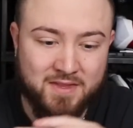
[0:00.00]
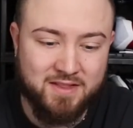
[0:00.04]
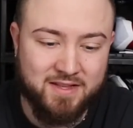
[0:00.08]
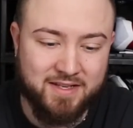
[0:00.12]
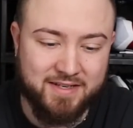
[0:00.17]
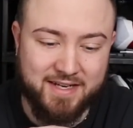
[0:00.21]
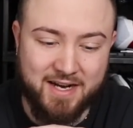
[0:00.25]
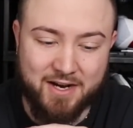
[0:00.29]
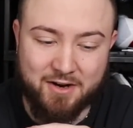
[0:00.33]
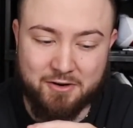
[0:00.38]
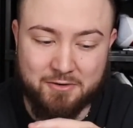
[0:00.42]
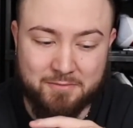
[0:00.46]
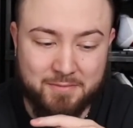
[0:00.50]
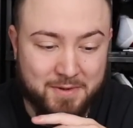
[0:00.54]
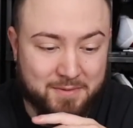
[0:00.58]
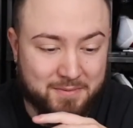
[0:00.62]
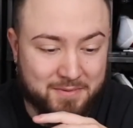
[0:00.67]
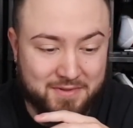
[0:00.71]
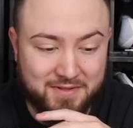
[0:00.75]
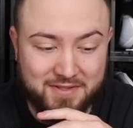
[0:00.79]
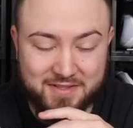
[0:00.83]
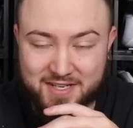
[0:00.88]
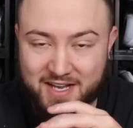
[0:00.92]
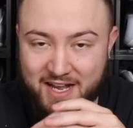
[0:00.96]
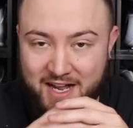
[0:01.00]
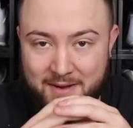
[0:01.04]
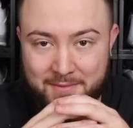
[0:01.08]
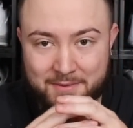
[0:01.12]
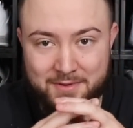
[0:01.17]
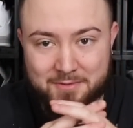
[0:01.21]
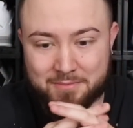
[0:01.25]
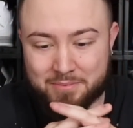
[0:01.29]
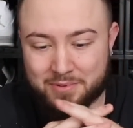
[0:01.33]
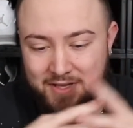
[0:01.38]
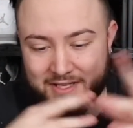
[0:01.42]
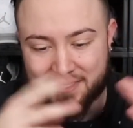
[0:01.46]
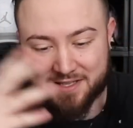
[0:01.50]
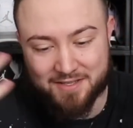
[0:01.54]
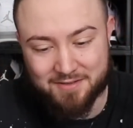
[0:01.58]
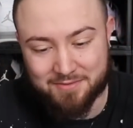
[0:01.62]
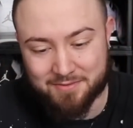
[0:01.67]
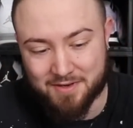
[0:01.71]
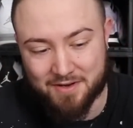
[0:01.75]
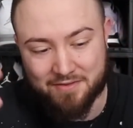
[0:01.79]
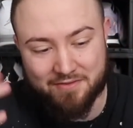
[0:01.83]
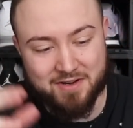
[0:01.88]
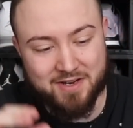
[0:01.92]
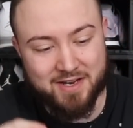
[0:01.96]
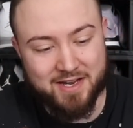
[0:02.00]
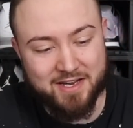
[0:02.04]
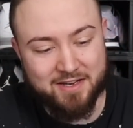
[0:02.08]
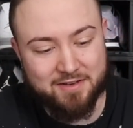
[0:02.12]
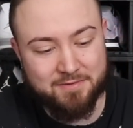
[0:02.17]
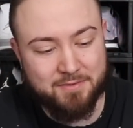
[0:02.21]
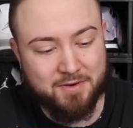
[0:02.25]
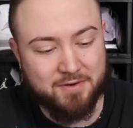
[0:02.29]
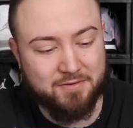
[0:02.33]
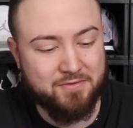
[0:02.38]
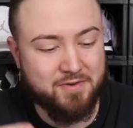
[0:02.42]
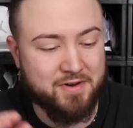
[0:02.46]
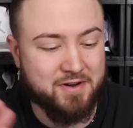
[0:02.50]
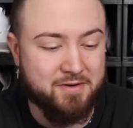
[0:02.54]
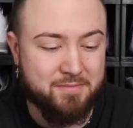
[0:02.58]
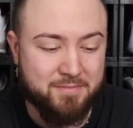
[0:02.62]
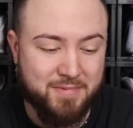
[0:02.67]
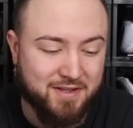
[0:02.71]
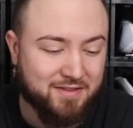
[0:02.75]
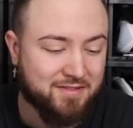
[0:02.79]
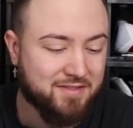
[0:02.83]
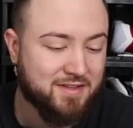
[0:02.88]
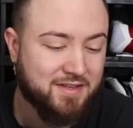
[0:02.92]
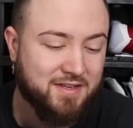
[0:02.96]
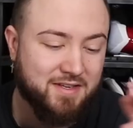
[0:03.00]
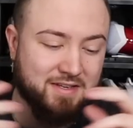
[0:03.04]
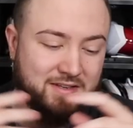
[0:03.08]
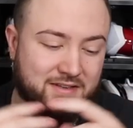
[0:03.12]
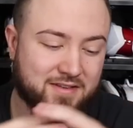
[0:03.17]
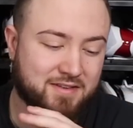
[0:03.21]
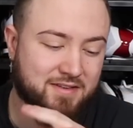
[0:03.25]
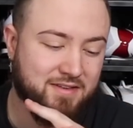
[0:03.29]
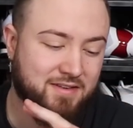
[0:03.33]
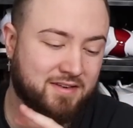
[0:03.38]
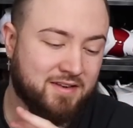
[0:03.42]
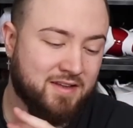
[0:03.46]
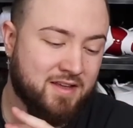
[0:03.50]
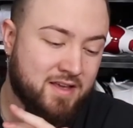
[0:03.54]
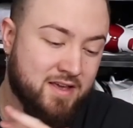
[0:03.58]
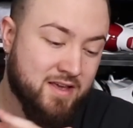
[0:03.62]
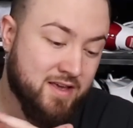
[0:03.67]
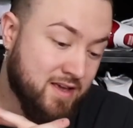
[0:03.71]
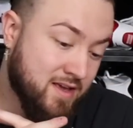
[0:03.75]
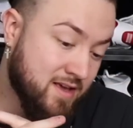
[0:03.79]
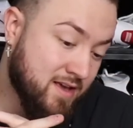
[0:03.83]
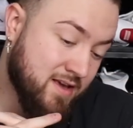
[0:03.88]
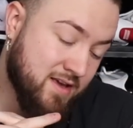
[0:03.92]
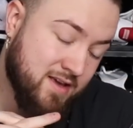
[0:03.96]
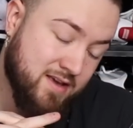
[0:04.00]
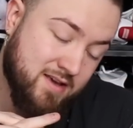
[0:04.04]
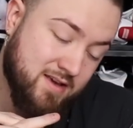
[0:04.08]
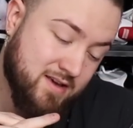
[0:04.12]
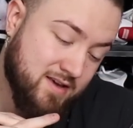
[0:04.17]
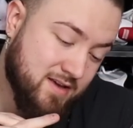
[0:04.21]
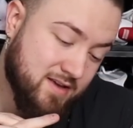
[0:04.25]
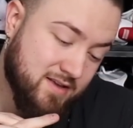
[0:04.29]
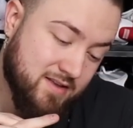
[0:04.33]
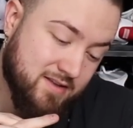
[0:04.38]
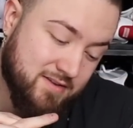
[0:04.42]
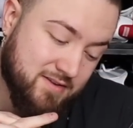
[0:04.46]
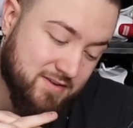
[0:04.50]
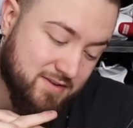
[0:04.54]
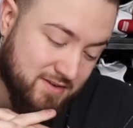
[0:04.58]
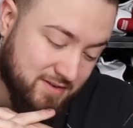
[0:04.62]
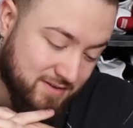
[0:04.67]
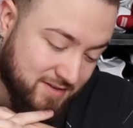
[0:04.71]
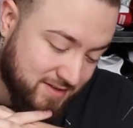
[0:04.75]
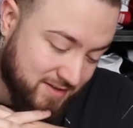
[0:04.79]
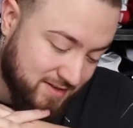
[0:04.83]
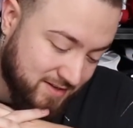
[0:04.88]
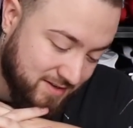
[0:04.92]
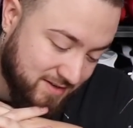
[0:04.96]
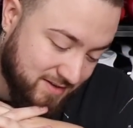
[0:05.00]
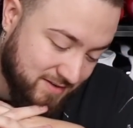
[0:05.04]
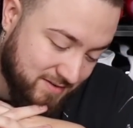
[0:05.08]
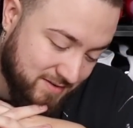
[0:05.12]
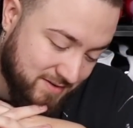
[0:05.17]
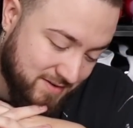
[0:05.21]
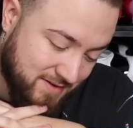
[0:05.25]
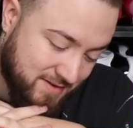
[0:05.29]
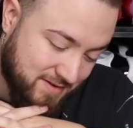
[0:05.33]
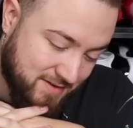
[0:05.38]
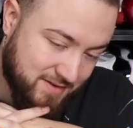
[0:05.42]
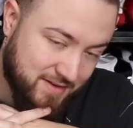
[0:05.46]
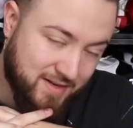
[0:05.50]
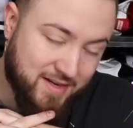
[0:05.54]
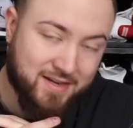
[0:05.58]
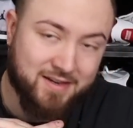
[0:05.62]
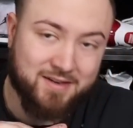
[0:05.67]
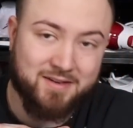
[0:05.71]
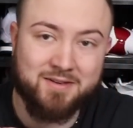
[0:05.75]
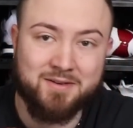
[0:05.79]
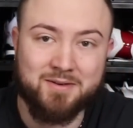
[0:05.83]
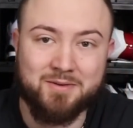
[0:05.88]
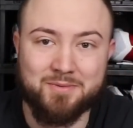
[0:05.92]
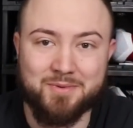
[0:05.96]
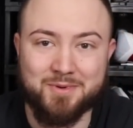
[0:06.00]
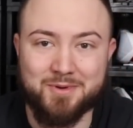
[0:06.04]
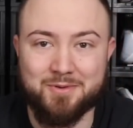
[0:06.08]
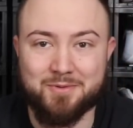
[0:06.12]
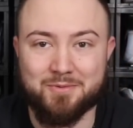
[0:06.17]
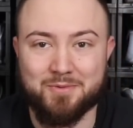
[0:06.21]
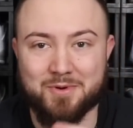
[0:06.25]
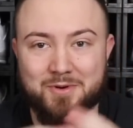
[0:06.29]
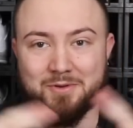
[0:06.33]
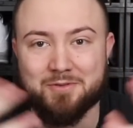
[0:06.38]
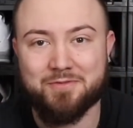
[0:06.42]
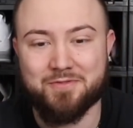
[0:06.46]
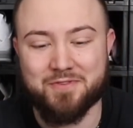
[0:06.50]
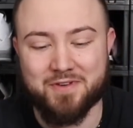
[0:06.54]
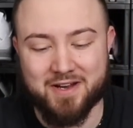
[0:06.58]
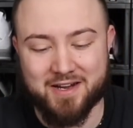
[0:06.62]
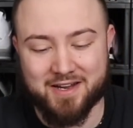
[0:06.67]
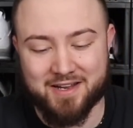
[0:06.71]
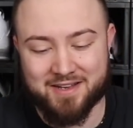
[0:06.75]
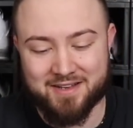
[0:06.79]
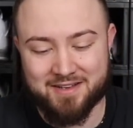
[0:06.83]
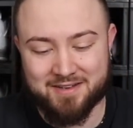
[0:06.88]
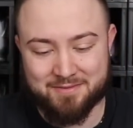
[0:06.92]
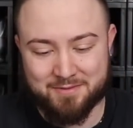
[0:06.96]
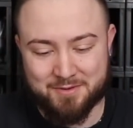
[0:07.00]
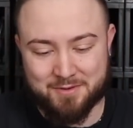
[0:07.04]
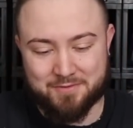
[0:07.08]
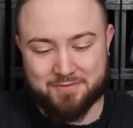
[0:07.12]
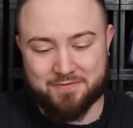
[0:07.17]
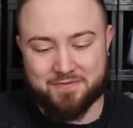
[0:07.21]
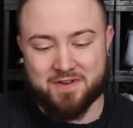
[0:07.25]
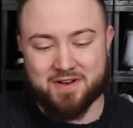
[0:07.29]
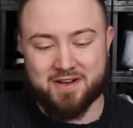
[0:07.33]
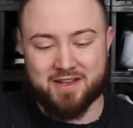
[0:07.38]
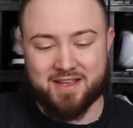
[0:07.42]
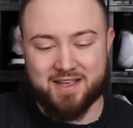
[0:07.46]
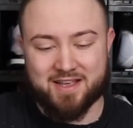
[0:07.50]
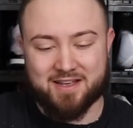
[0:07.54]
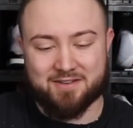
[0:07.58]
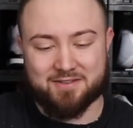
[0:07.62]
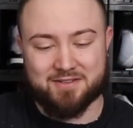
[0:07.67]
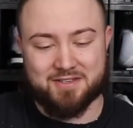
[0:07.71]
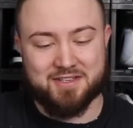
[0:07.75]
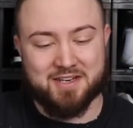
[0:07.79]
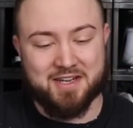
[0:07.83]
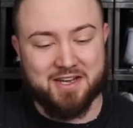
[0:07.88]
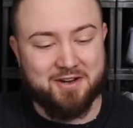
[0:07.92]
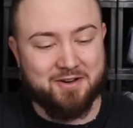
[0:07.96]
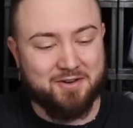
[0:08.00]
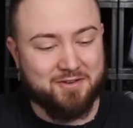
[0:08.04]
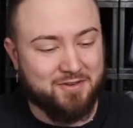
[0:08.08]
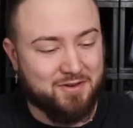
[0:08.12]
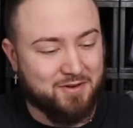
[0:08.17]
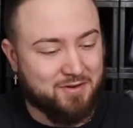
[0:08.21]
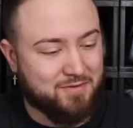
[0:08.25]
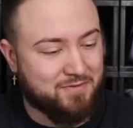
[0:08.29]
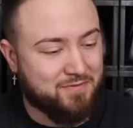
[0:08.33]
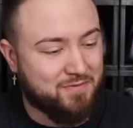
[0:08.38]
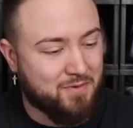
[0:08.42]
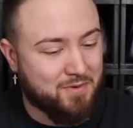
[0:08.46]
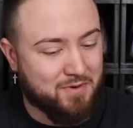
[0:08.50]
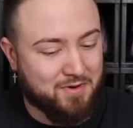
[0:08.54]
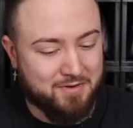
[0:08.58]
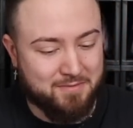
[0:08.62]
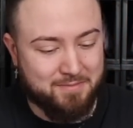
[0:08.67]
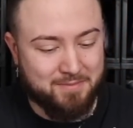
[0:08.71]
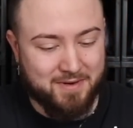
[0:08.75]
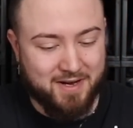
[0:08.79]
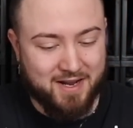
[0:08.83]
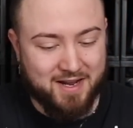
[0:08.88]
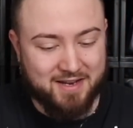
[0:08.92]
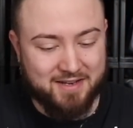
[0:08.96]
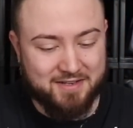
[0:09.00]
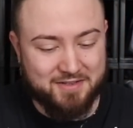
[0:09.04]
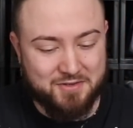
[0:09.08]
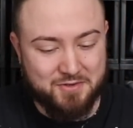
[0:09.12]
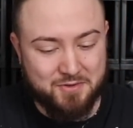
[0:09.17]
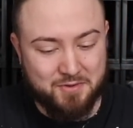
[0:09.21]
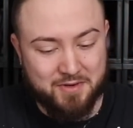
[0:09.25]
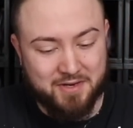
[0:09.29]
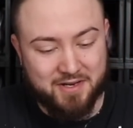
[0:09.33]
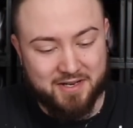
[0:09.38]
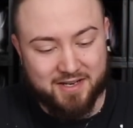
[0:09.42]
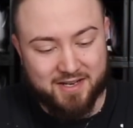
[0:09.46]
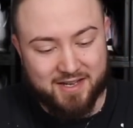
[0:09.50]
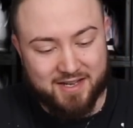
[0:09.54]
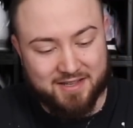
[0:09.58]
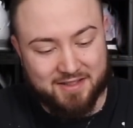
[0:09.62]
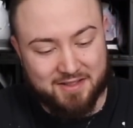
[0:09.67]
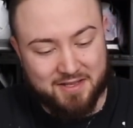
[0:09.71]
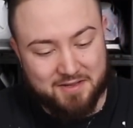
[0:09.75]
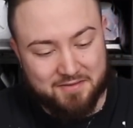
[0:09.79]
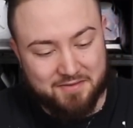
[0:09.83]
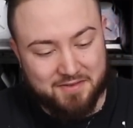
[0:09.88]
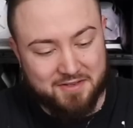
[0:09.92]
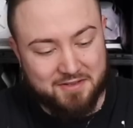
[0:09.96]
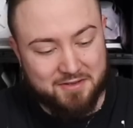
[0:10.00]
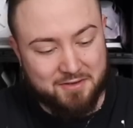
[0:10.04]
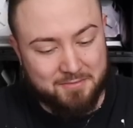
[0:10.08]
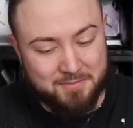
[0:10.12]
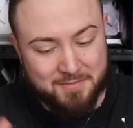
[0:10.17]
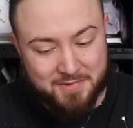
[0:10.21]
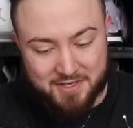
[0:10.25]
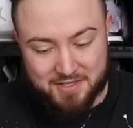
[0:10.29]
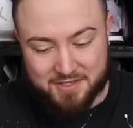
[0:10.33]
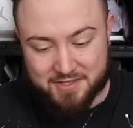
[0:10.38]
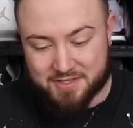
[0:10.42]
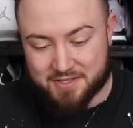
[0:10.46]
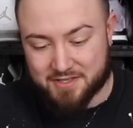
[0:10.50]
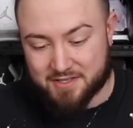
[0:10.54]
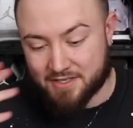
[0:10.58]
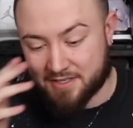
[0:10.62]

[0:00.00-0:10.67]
Like, I remember the time and the place whenever I asked my friend about these, and it's just real funny how sneakers are for us. But I enjoy it. I love it so much.